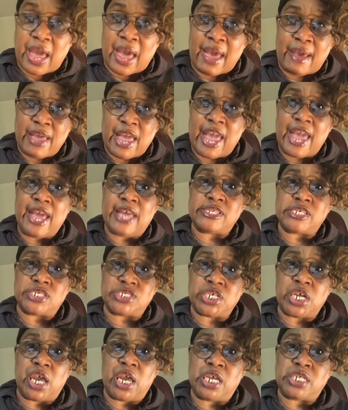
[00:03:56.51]
I had to
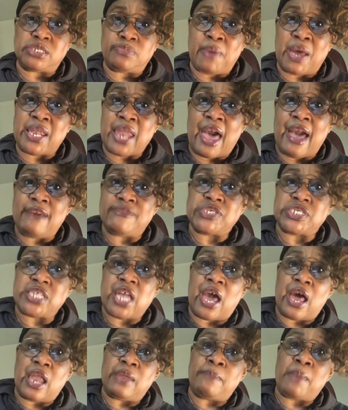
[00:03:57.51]
change my
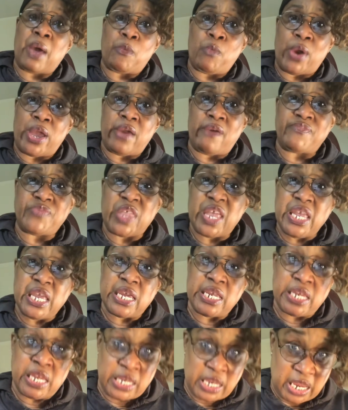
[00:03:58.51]
lifestyle and my way of
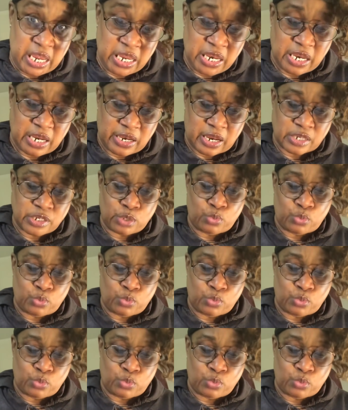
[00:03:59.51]
thinking and eating as